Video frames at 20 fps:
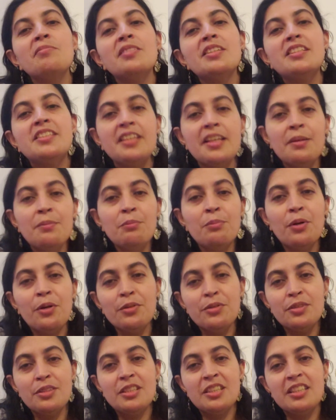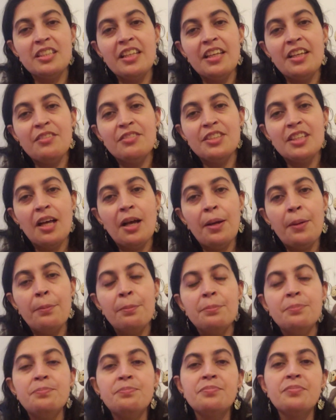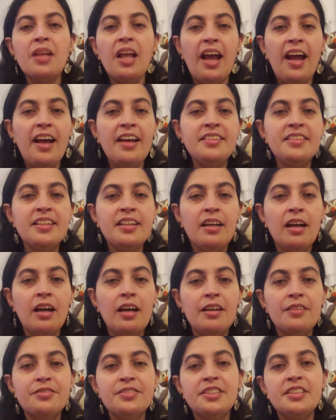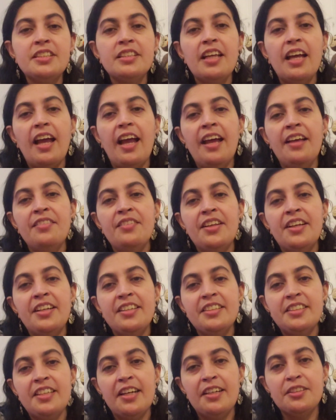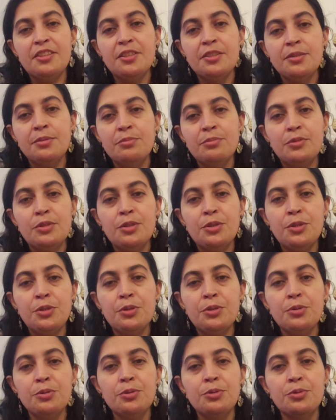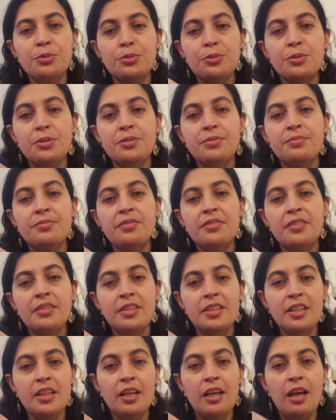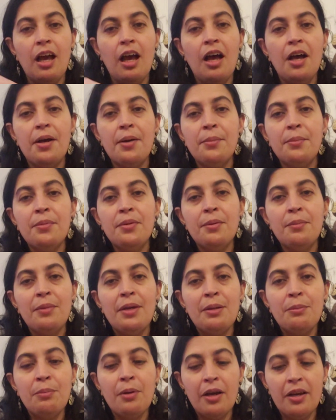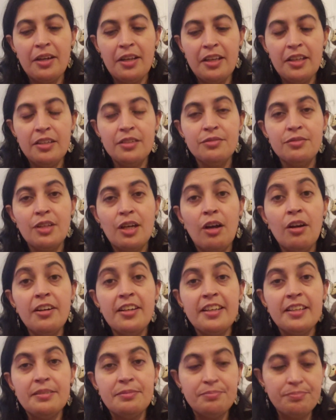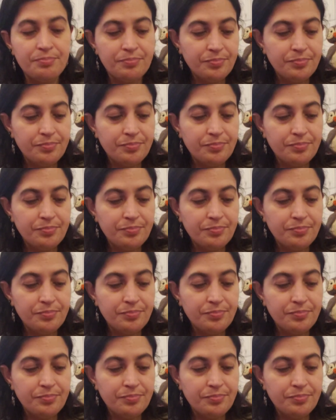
seam both sleeves up, add the cuffs, and then attach them to the main body of the cardigan.